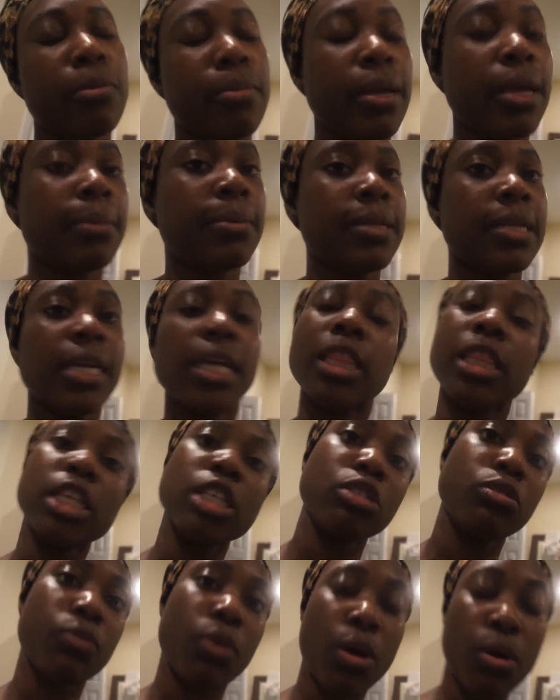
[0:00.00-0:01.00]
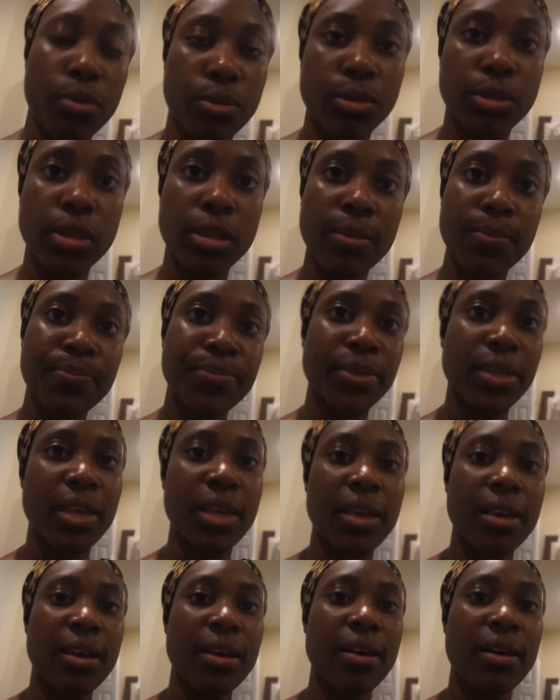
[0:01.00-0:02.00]
be able to get this growth.
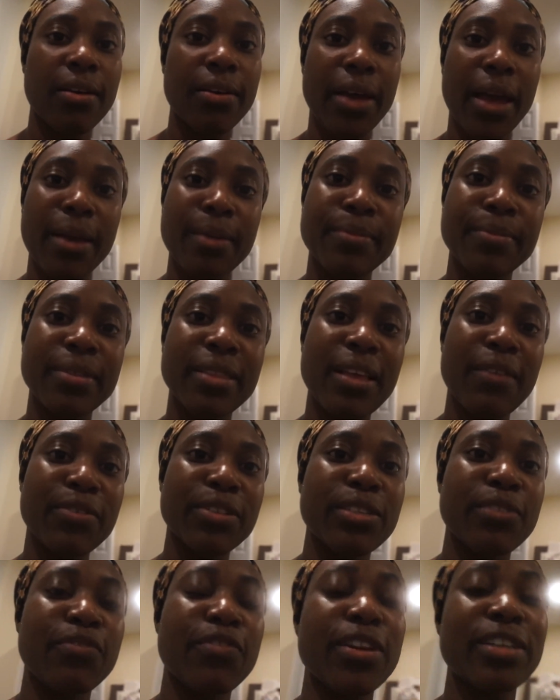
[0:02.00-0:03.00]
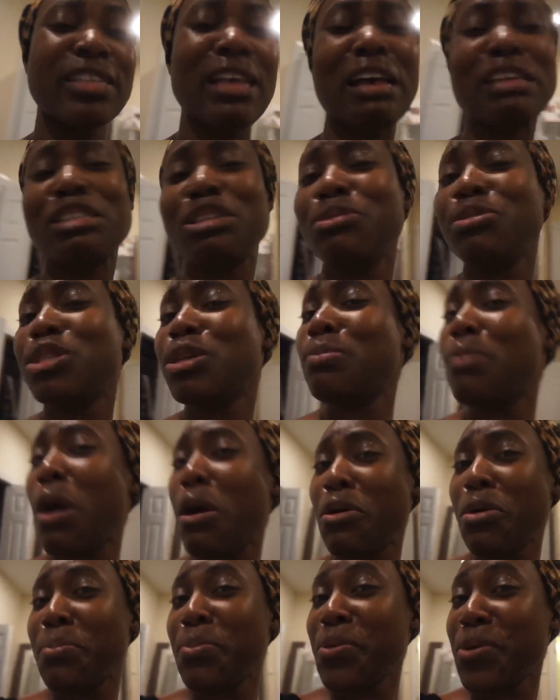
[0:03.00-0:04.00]
Okay, lovers and friends, I'll see you
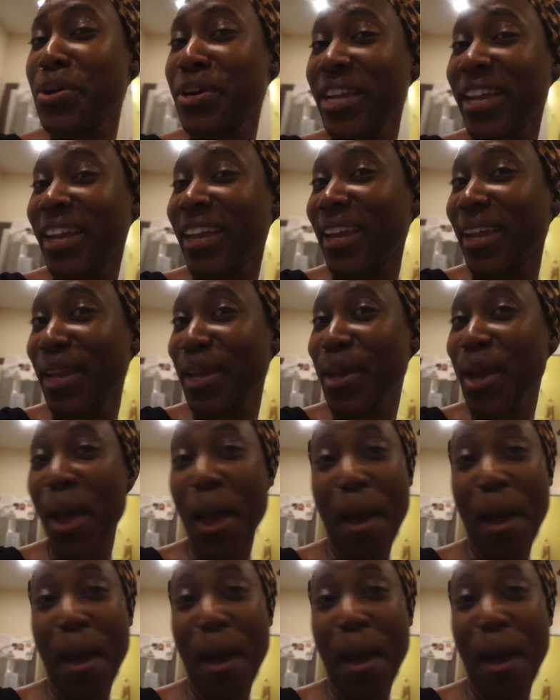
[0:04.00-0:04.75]
tomorrow morning.